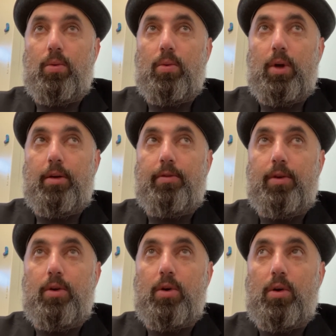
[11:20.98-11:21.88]
if
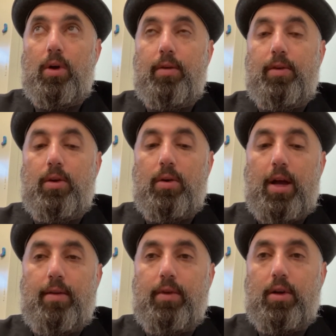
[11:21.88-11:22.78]
you don't
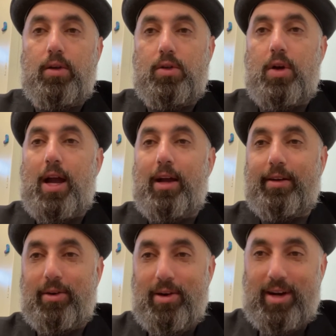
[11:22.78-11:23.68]
have a good track
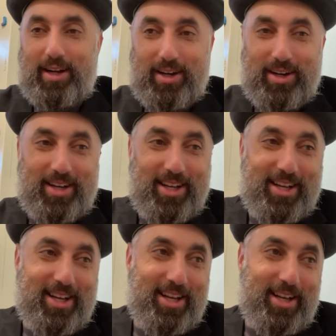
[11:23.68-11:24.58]
record,
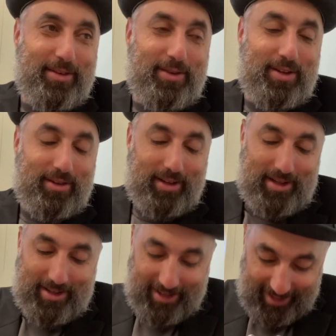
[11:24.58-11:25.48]
if you don't
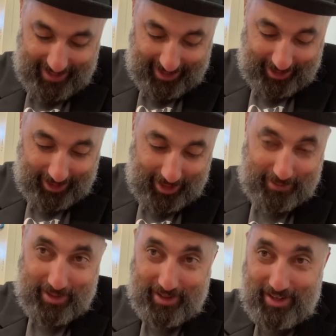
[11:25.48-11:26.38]

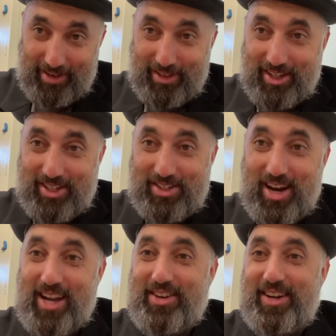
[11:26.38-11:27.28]
if you don't have a good
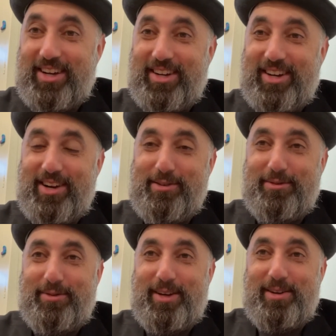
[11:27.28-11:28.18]
track record
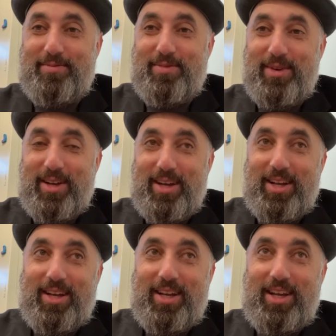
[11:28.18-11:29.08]
of
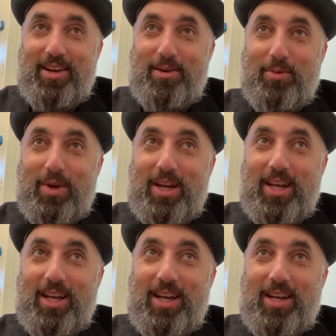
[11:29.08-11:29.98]

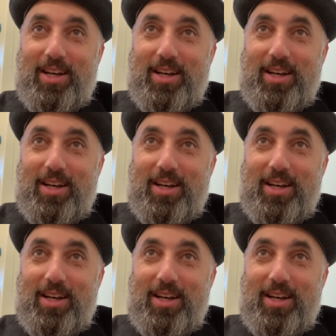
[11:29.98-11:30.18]
winning,